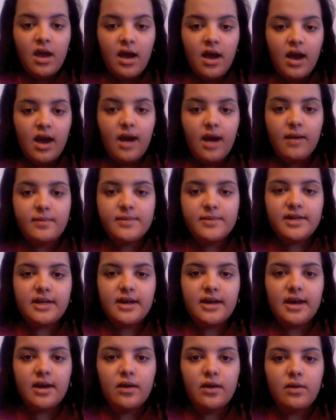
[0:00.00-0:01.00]

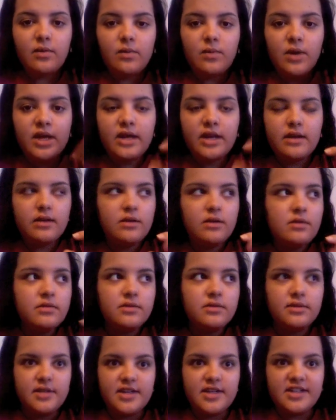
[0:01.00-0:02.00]
when
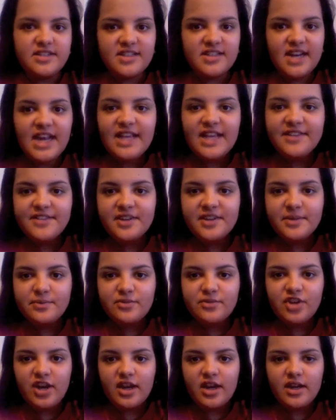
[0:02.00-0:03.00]
there's an ice cream
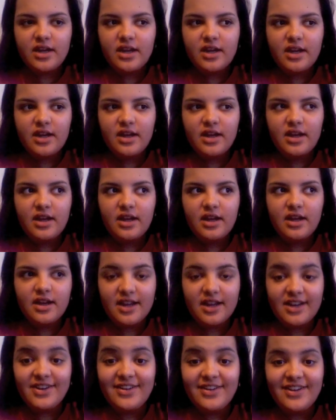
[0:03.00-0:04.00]
truck.
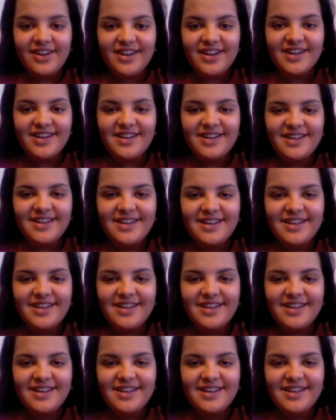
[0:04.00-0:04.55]
Can you hear it?